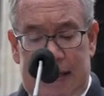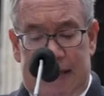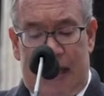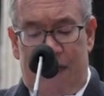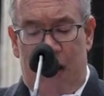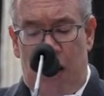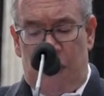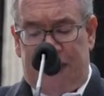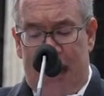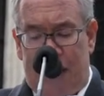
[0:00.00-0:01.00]

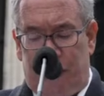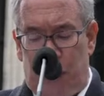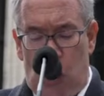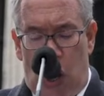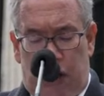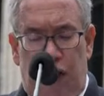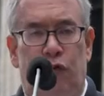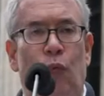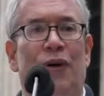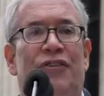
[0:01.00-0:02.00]
700,000 New
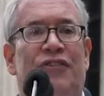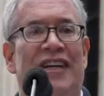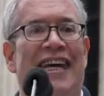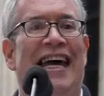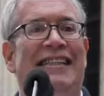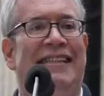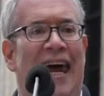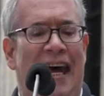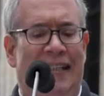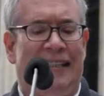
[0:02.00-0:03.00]
Yorkers will see a
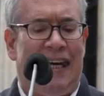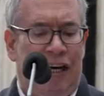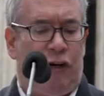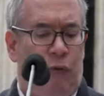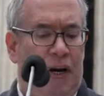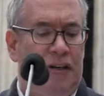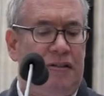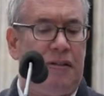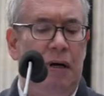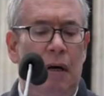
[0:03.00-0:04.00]
tax
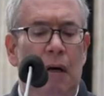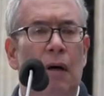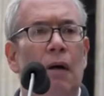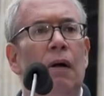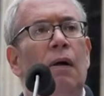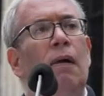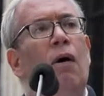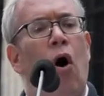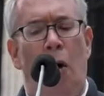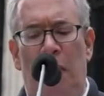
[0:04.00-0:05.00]
increase.
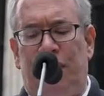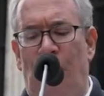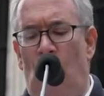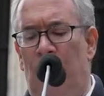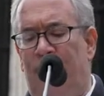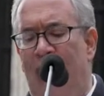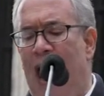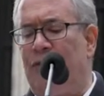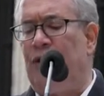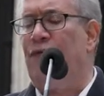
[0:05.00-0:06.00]
Almost
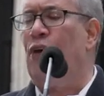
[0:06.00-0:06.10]
400,000